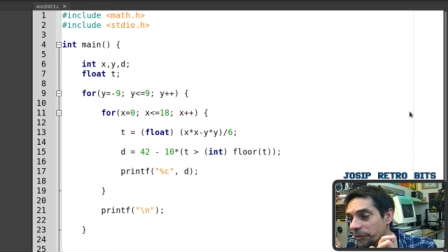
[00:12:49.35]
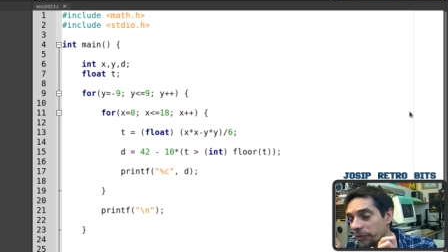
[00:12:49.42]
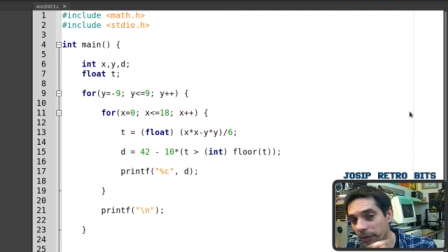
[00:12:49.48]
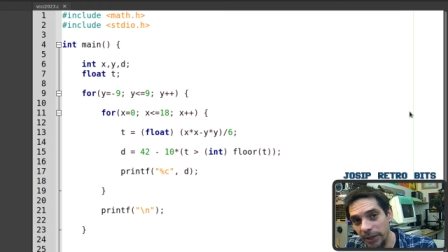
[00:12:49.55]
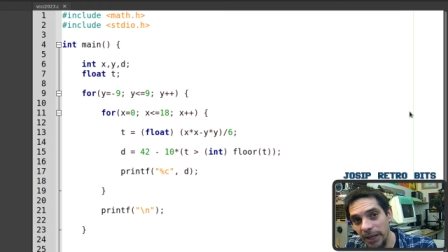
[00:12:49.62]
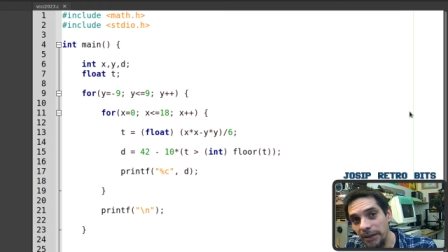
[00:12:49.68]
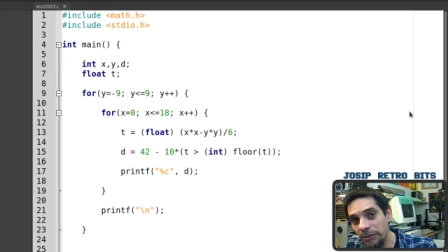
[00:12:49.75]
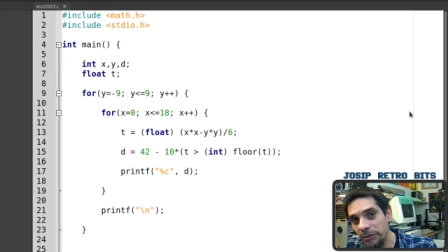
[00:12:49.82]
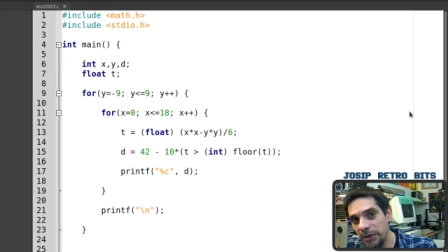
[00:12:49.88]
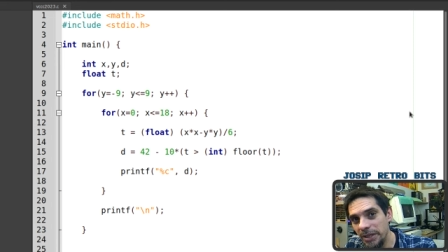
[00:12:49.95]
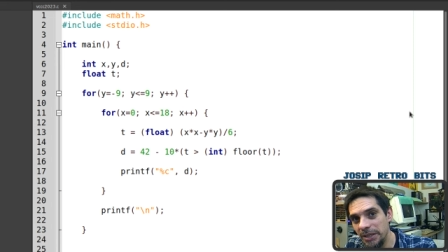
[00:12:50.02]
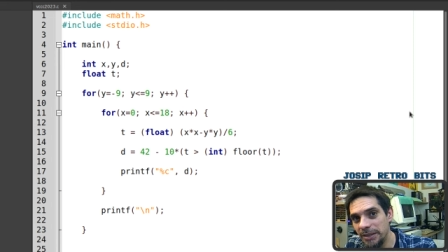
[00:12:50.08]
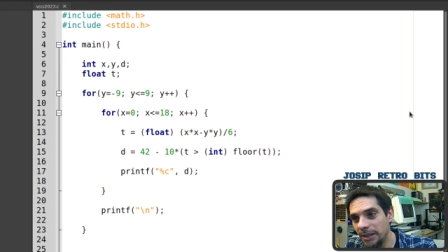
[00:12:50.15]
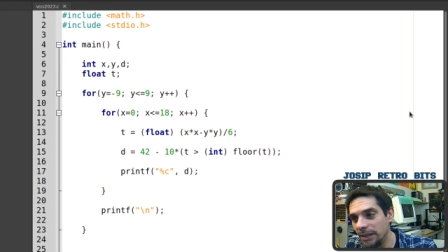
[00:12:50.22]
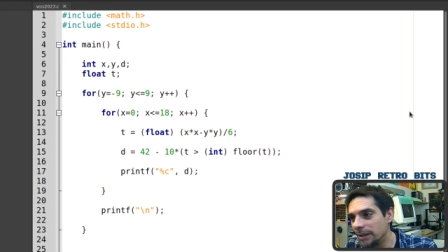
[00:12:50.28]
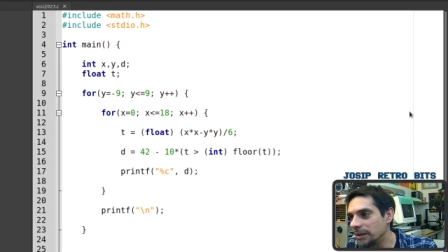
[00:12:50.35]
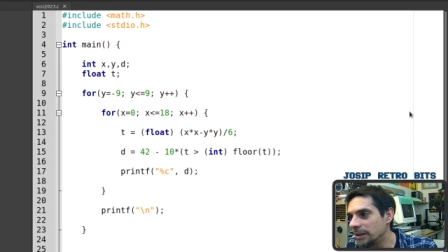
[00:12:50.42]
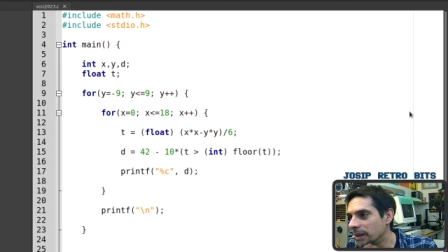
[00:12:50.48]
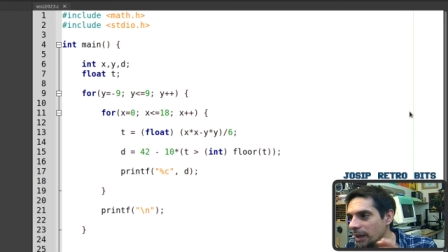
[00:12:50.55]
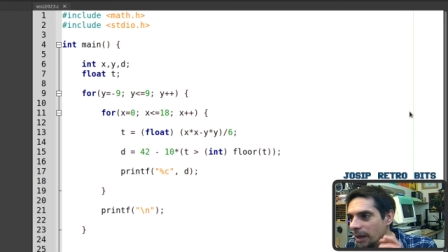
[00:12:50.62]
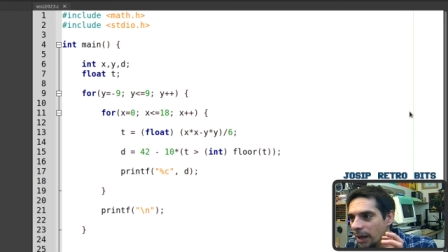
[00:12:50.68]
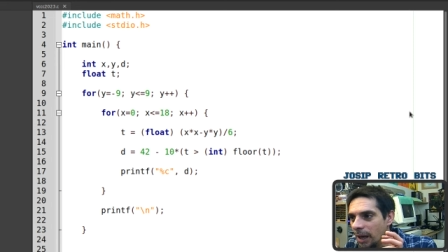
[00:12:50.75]
For that reason,
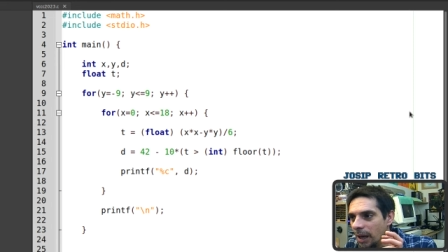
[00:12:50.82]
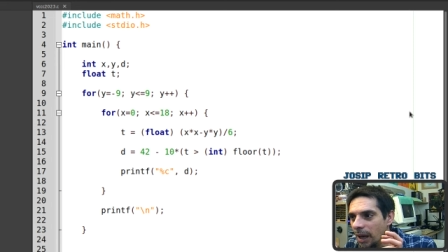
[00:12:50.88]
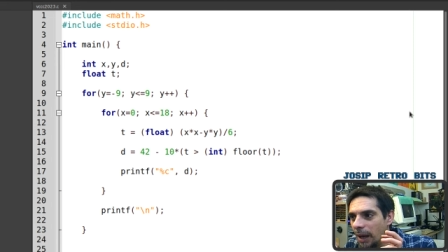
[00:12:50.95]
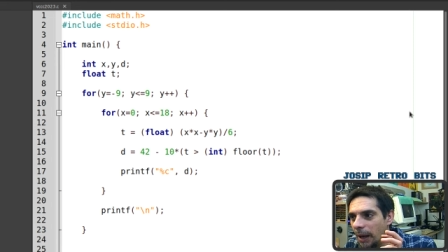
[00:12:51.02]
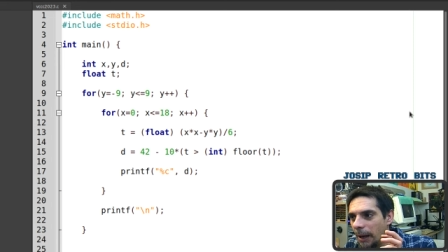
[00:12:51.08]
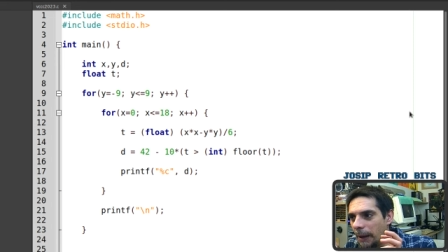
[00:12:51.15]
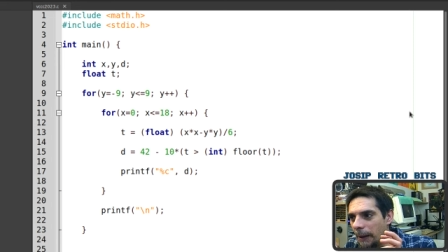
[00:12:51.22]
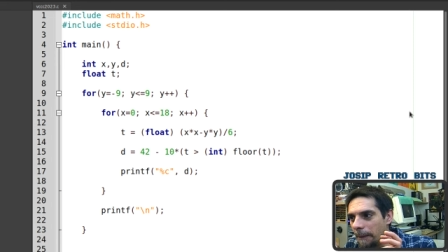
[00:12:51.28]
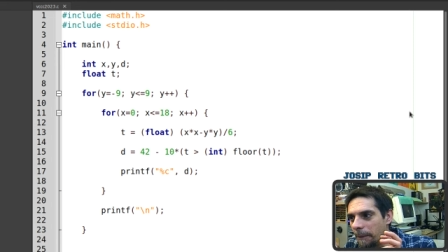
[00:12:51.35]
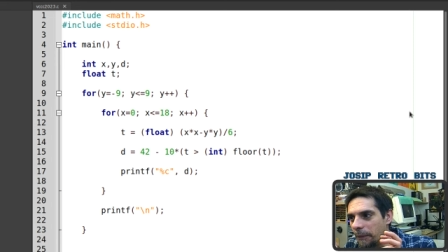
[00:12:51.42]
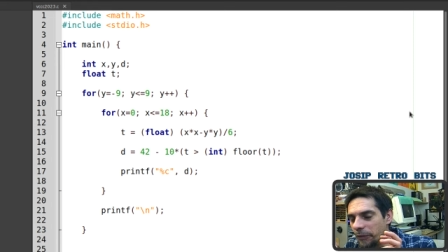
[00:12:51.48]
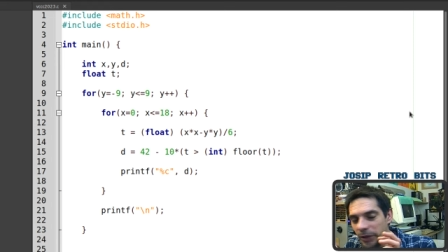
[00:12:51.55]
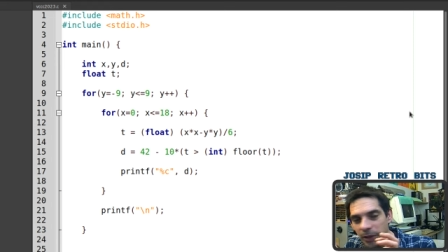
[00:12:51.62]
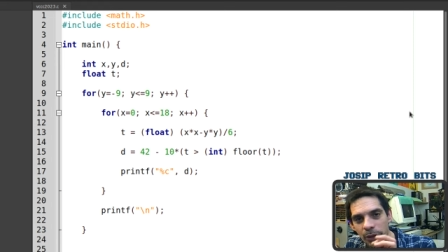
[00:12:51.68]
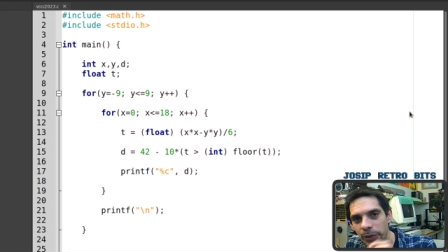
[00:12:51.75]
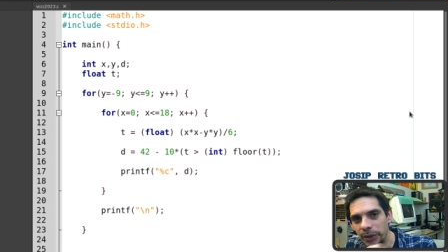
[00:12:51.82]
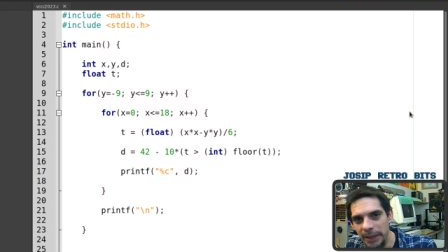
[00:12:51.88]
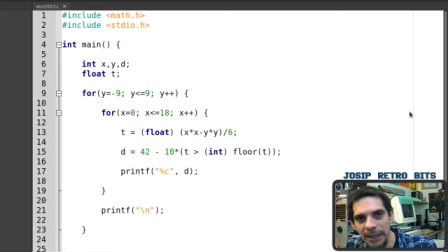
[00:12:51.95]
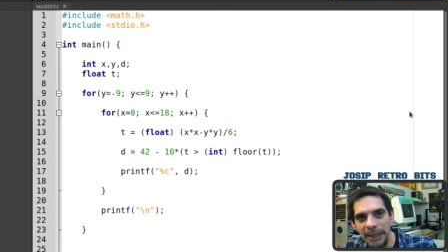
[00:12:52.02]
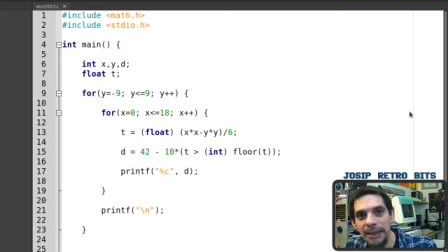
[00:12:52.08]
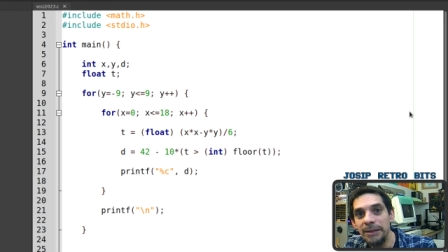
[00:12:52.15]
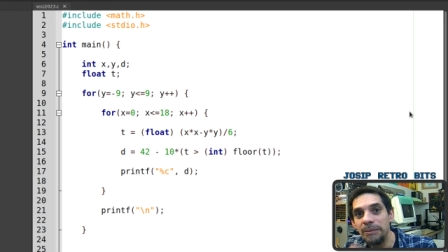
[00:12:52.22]
um, we don't
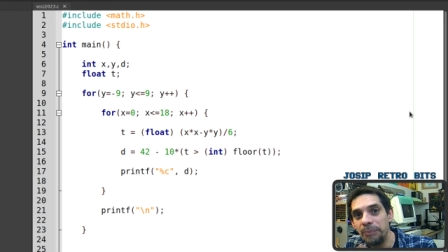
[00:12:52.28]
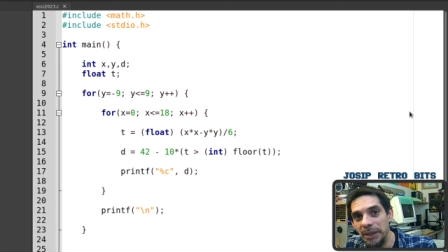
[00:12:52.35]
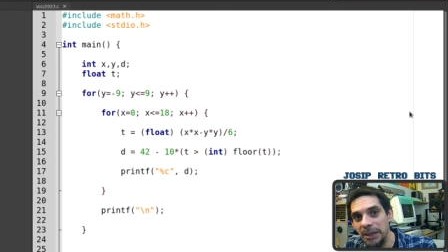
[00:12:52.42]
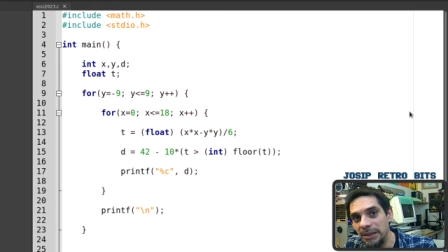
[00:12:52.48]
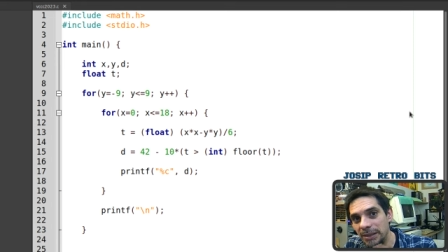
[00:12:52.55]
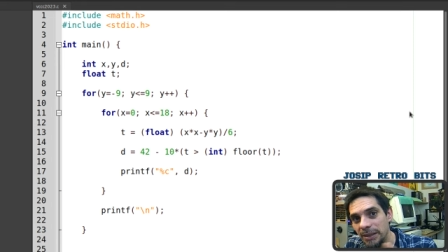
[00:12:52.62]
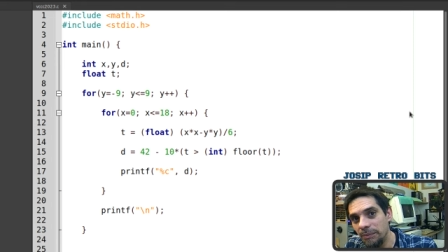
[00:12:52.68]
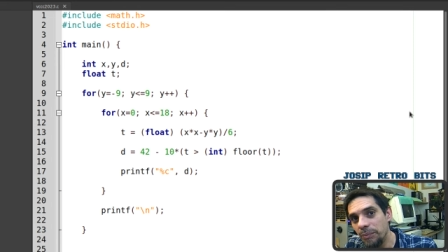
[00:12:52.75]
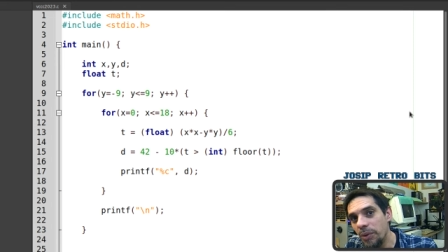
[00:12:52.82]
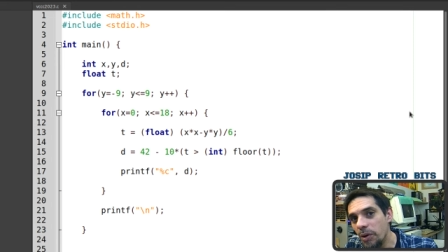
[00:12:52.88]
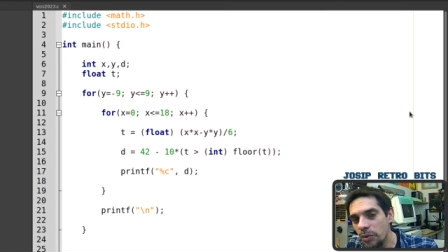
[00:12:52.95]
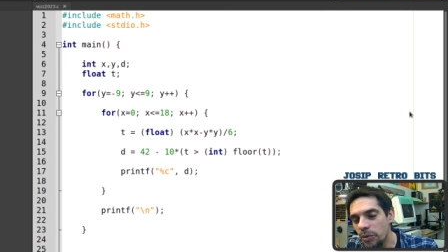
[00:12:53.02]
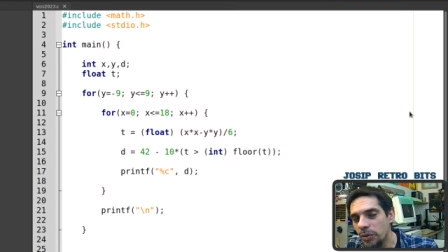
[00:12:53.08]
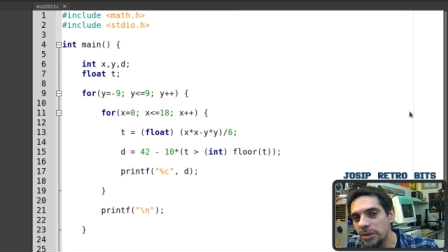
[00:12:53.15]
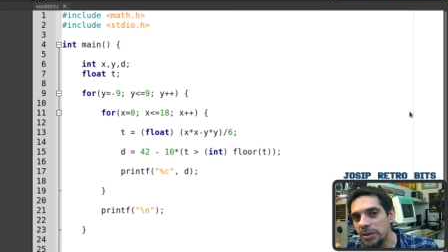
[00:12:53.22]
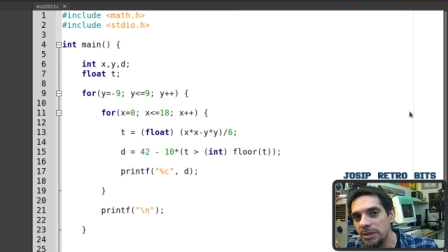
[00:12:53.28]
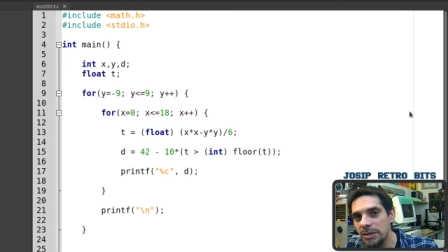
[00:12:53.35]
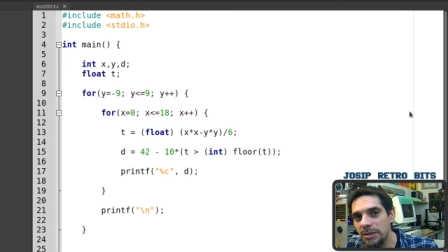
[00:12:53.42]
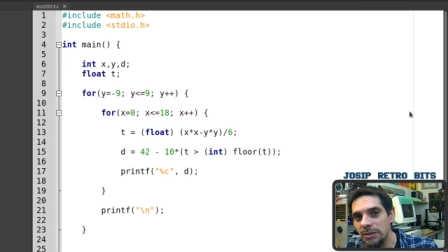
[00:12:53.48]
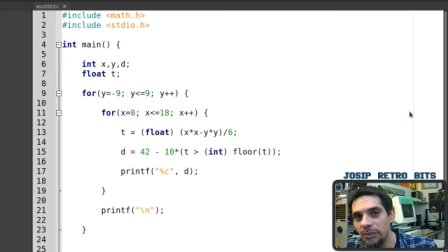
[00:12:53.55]
need peeks and pokes.